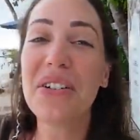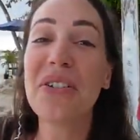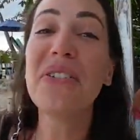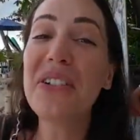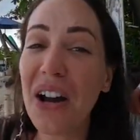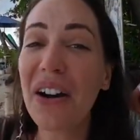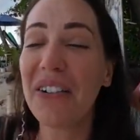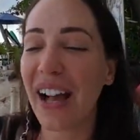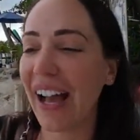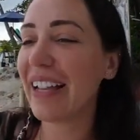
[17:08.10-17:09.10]
you know,
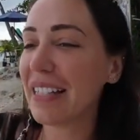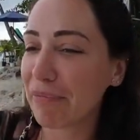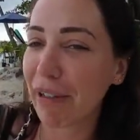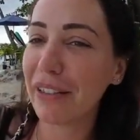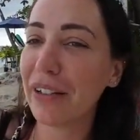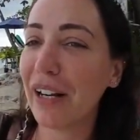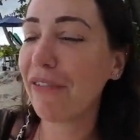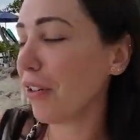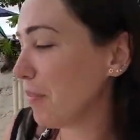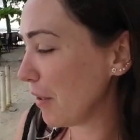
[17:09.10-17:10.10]
guys, Pandora
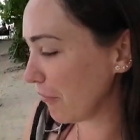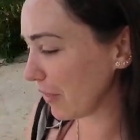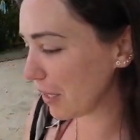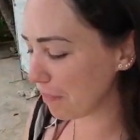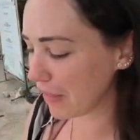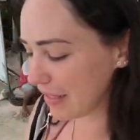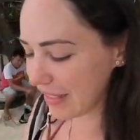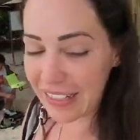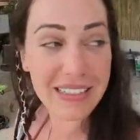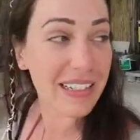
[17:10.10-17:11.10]
from the Philippines, it's